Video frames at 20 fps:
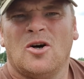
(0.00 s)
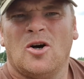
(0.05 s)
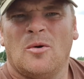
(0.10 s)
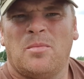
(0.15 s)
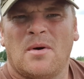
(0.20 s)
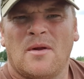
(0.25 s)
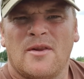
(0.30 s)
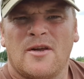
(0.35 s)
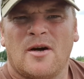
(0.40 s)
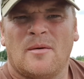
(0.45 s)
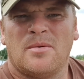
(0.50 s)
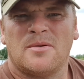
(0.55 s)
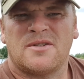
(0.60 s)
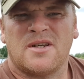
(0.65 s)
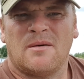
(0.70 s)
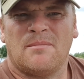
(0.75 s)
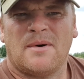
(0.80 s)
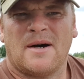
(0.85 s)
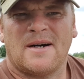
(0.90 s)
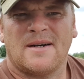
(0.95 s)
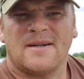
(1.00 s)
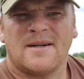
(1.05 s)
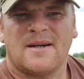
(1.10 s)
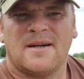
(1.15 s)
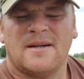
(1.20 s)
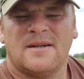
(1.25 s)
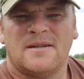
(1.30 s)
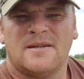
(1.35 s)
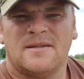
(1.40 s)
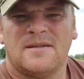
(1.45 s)
up on the opposite bank.
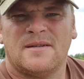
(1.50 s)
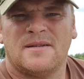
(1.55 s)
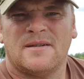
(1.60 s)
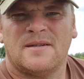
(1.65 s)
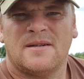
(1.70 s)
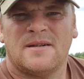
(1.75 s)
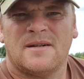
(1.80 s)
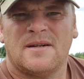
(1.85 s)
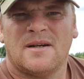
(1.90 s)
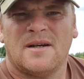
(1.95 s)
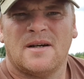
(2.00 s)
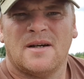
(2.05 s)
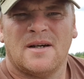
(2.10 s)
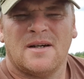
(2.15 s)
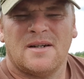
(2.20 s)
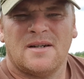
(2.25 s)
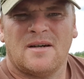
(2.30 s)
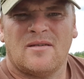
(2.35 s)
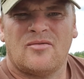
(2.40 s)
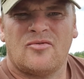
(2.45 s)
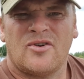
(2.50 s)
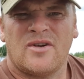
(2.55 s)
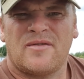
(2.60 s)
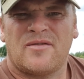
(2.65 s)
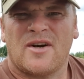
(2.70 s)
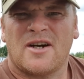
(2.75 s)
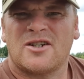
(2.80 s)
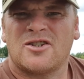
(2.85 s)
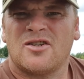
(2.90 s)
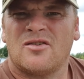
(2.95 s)
I've
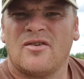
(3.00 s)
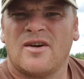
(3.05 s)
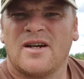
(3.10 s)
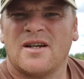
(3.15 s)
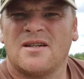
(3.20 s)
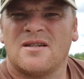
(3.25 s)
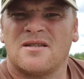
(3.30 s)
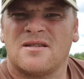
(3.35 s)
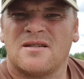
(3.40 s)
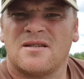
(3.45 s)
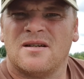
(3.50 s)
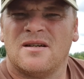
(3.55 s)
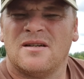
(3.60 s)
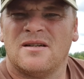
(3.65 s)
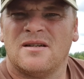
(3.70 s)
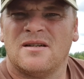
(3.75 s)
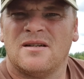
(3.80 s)
refreshed the rigs.